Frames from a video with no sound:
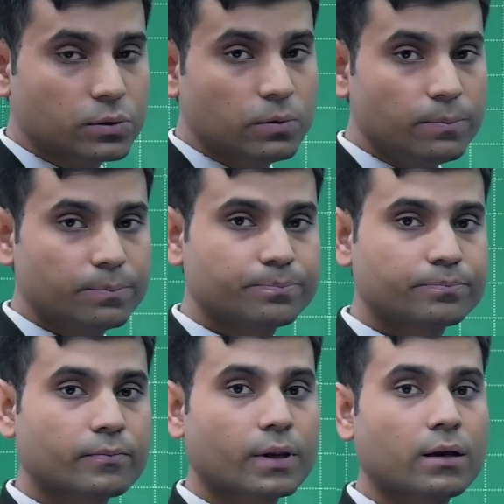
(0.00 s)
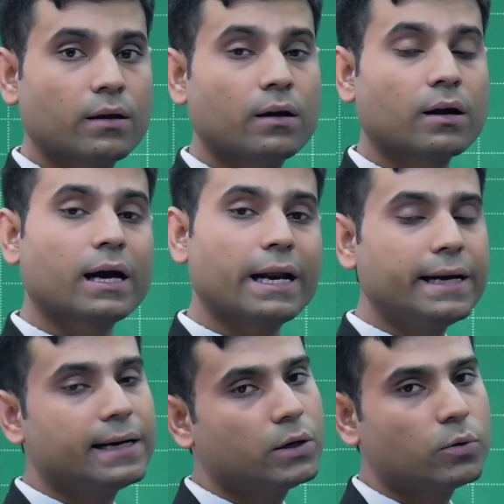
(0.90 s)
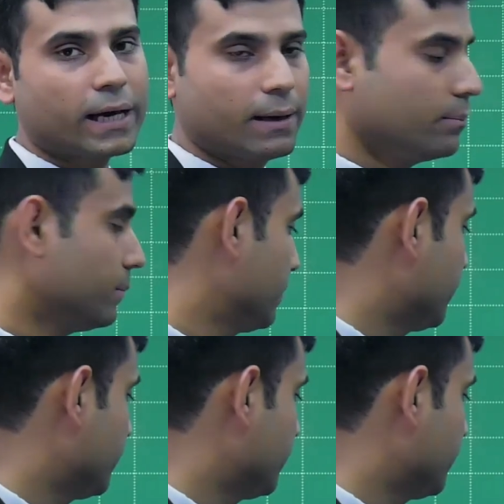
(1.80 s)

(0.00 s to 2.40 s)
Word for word: to current into time.